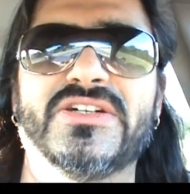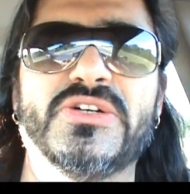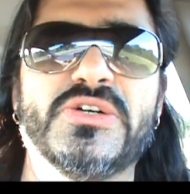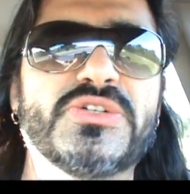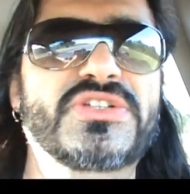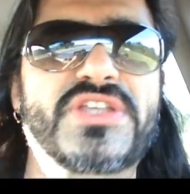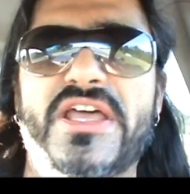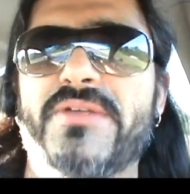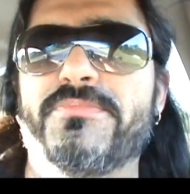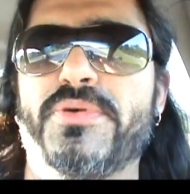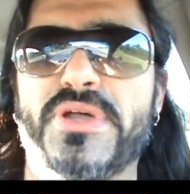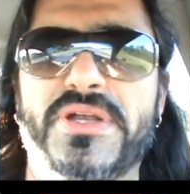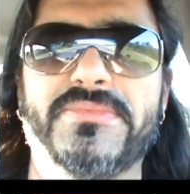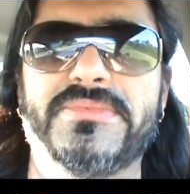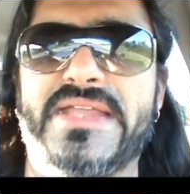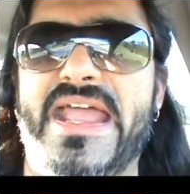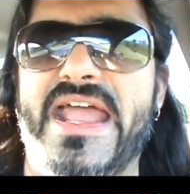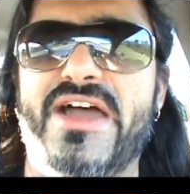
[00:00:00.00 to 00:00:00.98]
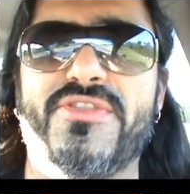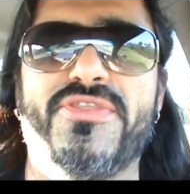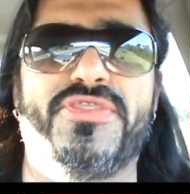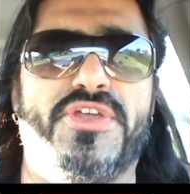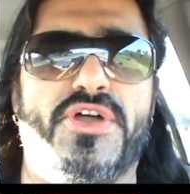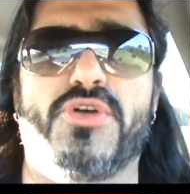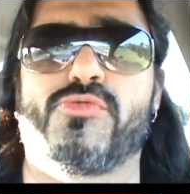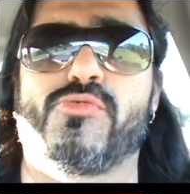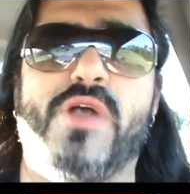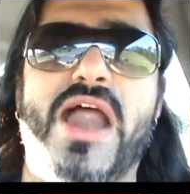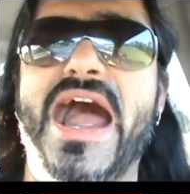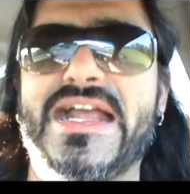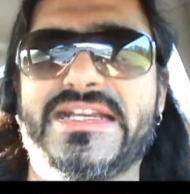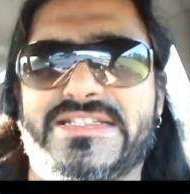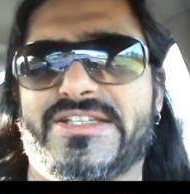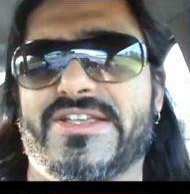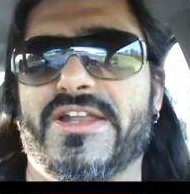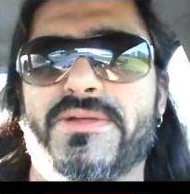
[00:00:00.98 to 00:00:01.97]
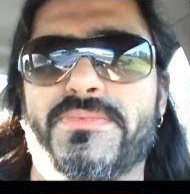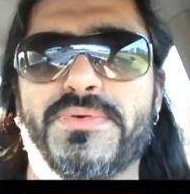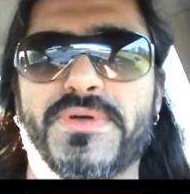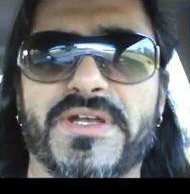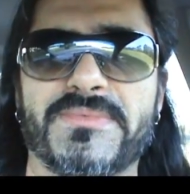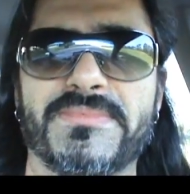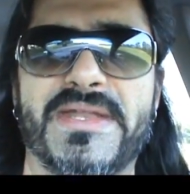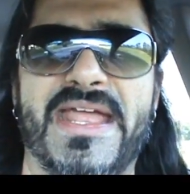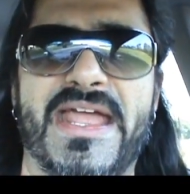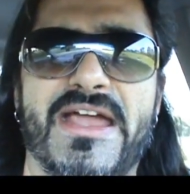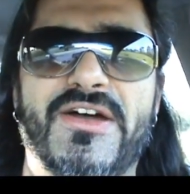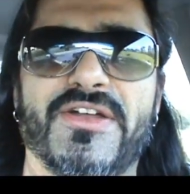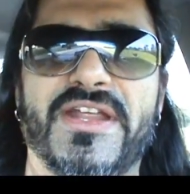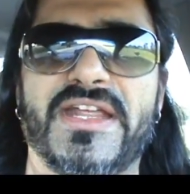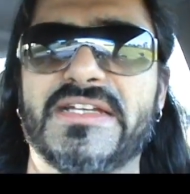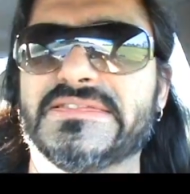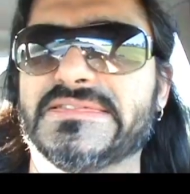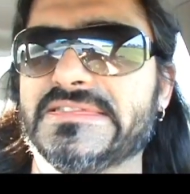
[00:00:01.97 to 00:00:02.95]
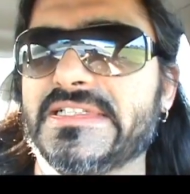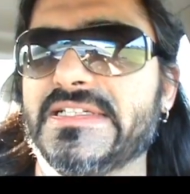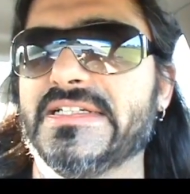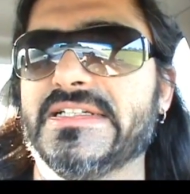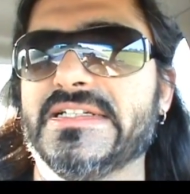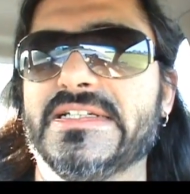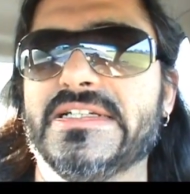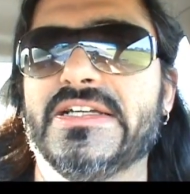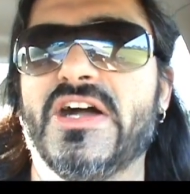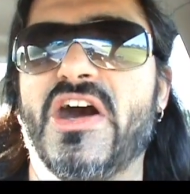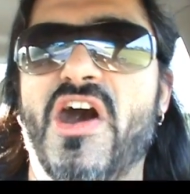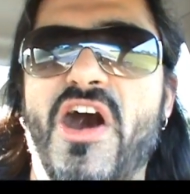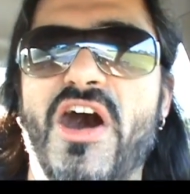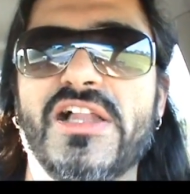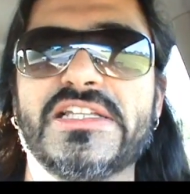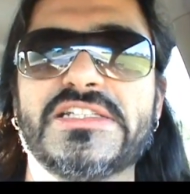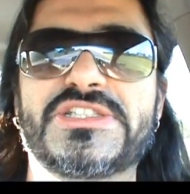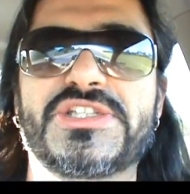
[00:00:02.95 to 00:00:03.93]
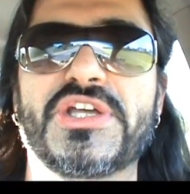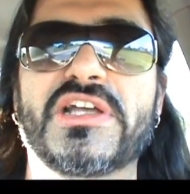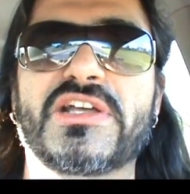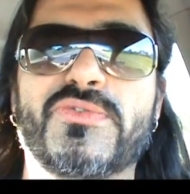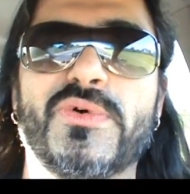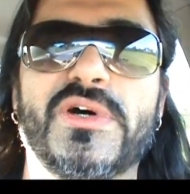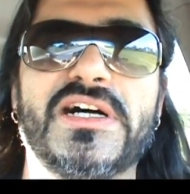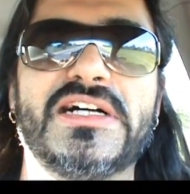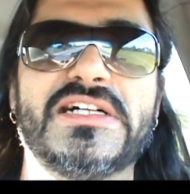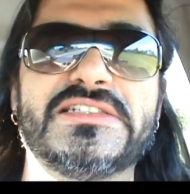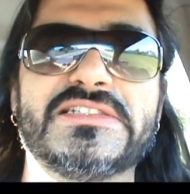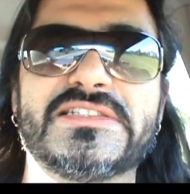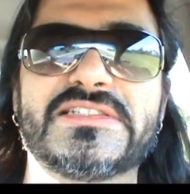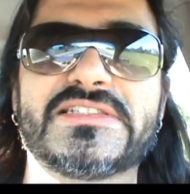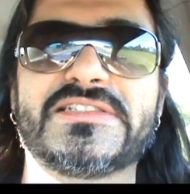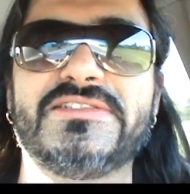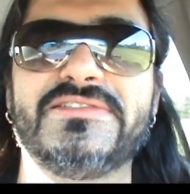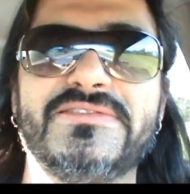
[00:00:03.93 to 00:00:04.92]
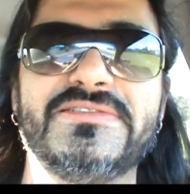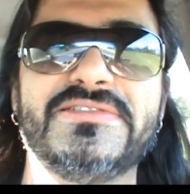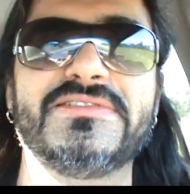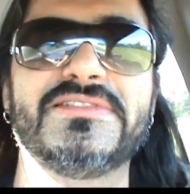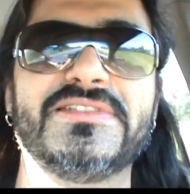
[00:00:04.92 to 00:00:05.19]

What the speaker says: who's going to put him down? The Rock's going to put him down. And all it took was,